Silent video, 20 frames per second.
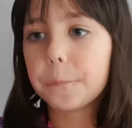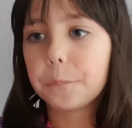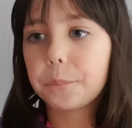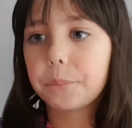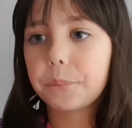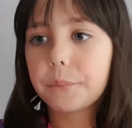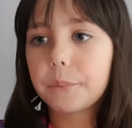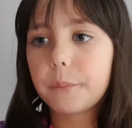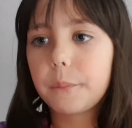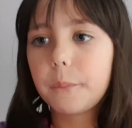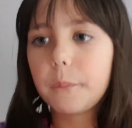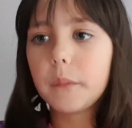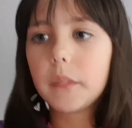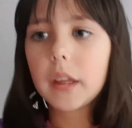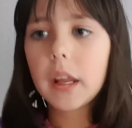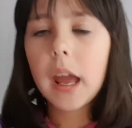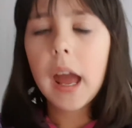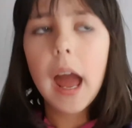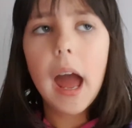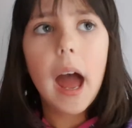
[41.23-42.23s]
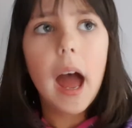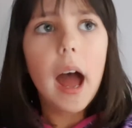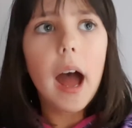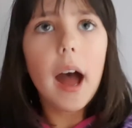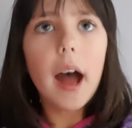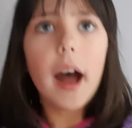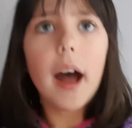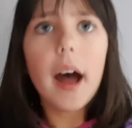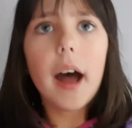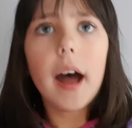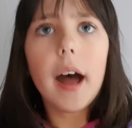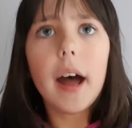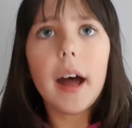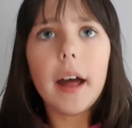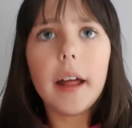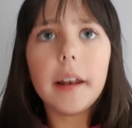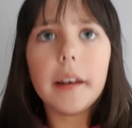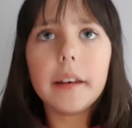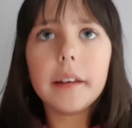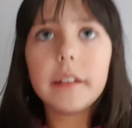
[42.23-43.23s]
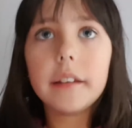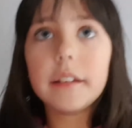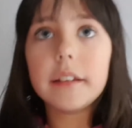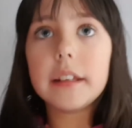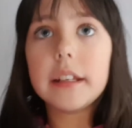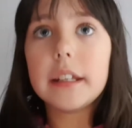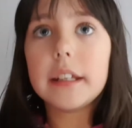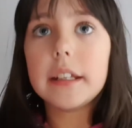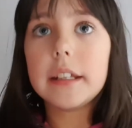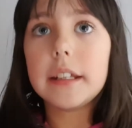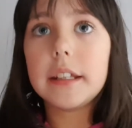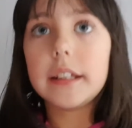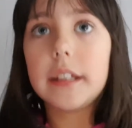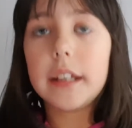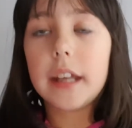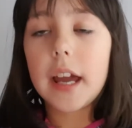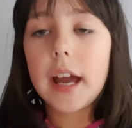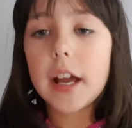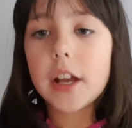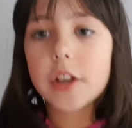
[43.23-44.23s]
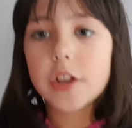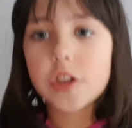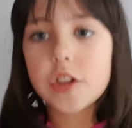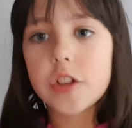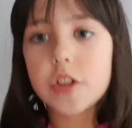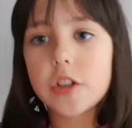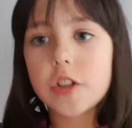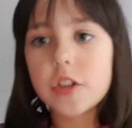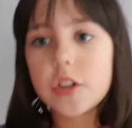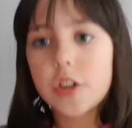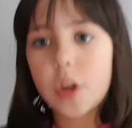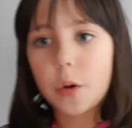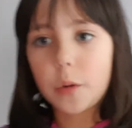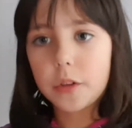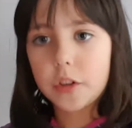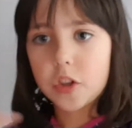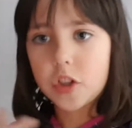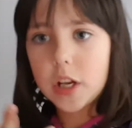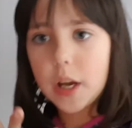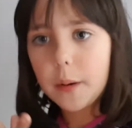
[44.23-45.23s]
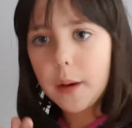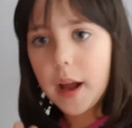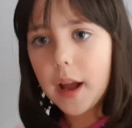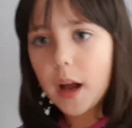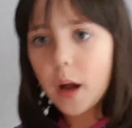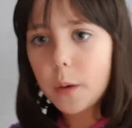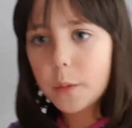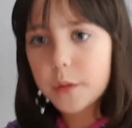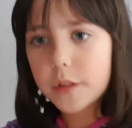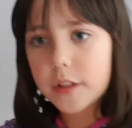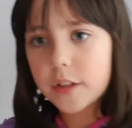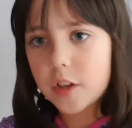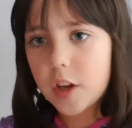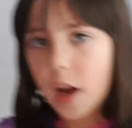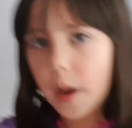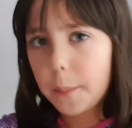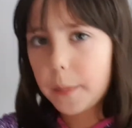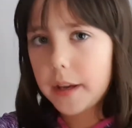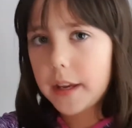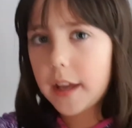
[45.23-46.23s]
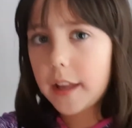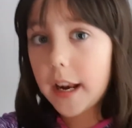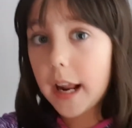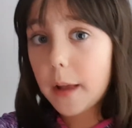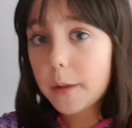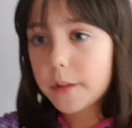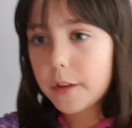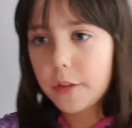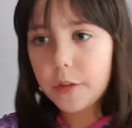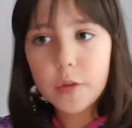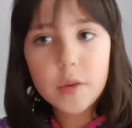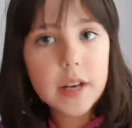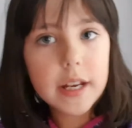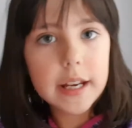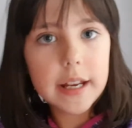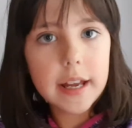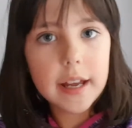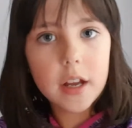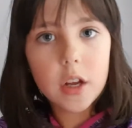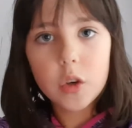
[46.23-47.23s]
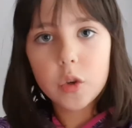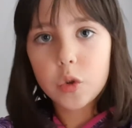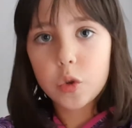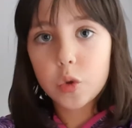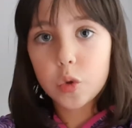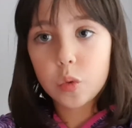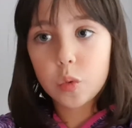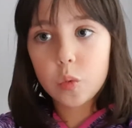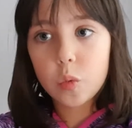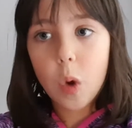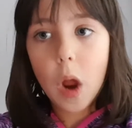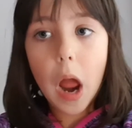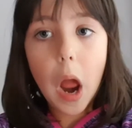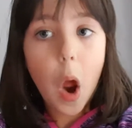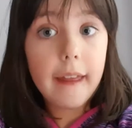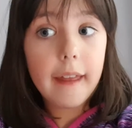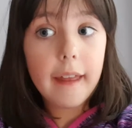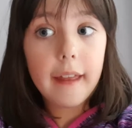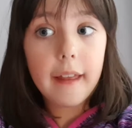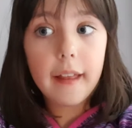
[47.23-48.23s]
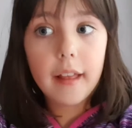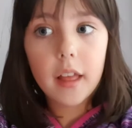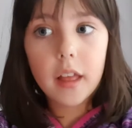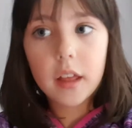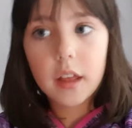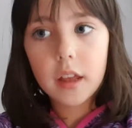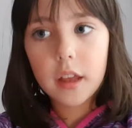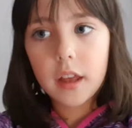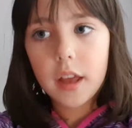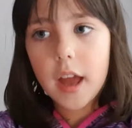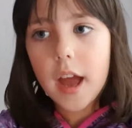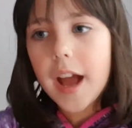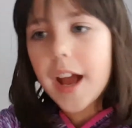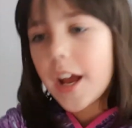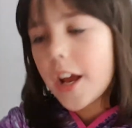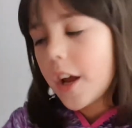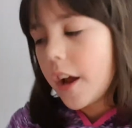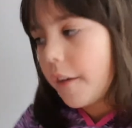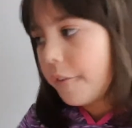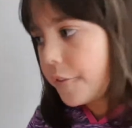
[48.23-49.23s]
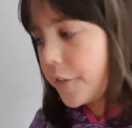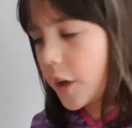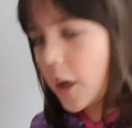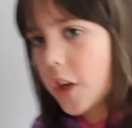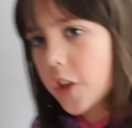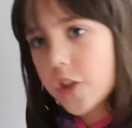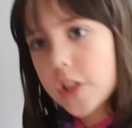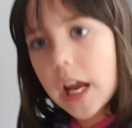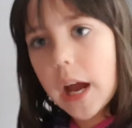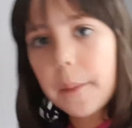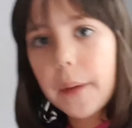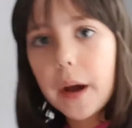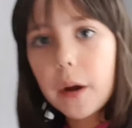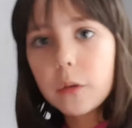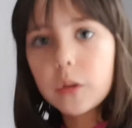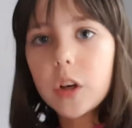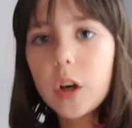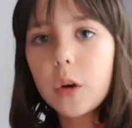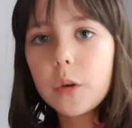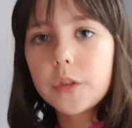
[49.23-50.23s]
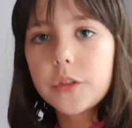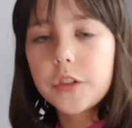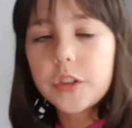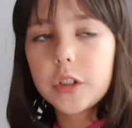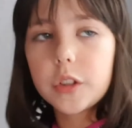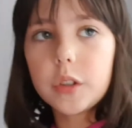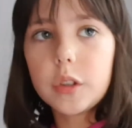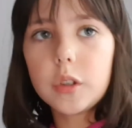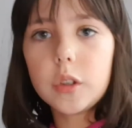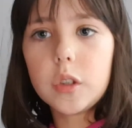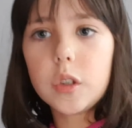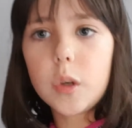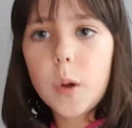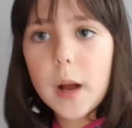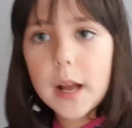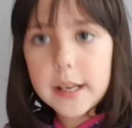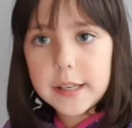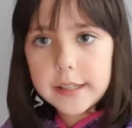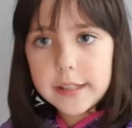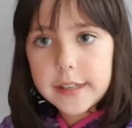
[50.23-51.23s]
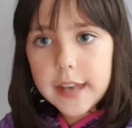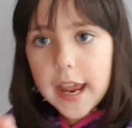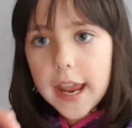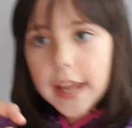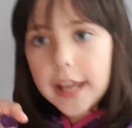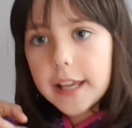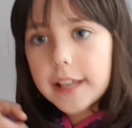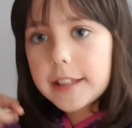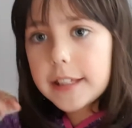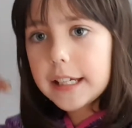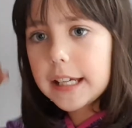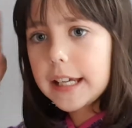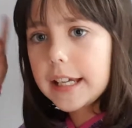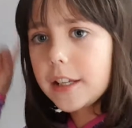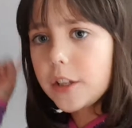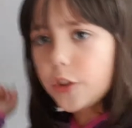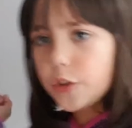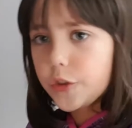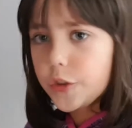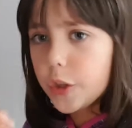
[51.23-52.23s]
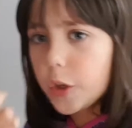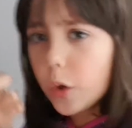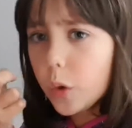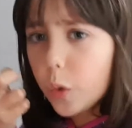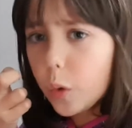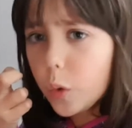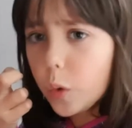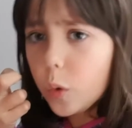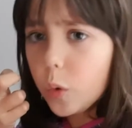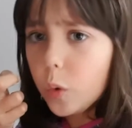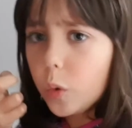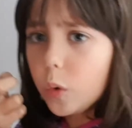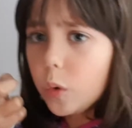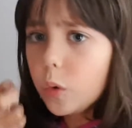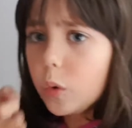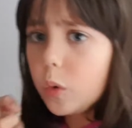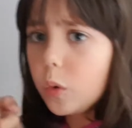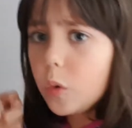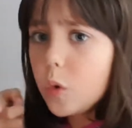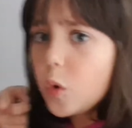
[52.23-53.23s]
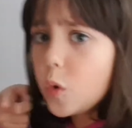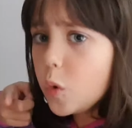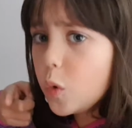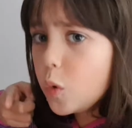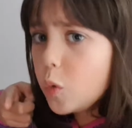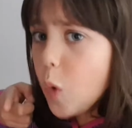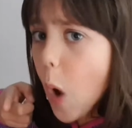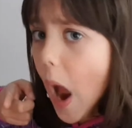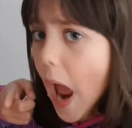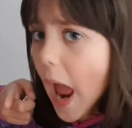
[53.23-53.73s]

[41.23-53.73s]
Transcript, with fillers: know and yes so the shout outs shall be announced in three two one First shout out goes to Daisy Doo.